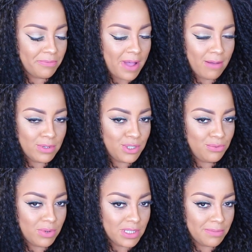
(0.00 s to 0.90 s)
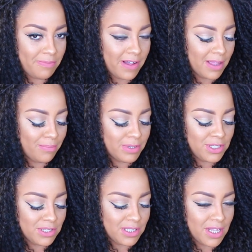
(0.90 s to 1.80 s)
Why would you want to fucking
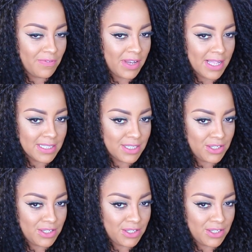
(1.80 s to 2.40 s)
put yourself in that